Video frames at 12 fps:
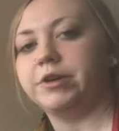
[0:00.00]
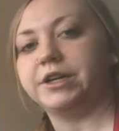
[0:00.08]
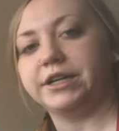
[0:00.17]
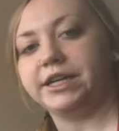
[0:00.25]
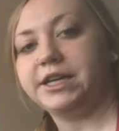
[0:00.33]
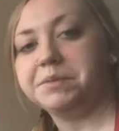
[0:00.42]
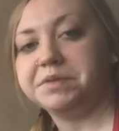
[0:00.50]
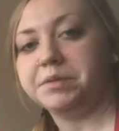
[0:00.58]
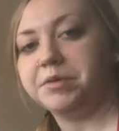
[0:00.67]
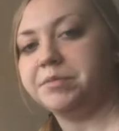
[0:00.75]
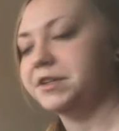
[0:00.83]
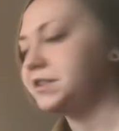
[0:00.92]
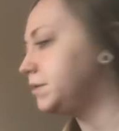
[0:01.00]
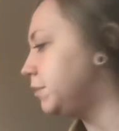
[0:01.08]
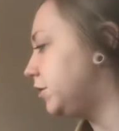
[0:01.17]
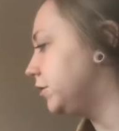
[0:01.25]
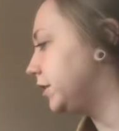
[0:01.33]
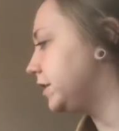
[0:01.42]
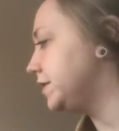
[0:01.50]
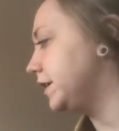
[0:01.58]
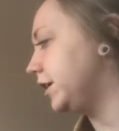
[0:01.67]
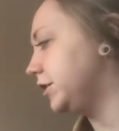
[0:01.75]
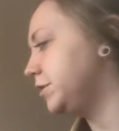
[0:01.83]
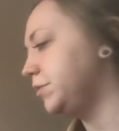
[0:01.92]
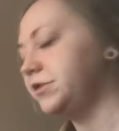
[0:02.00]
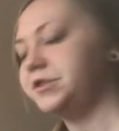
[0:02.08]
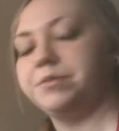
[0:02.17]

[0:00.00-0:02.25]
we're going to keep them a bit smaller because they are supposed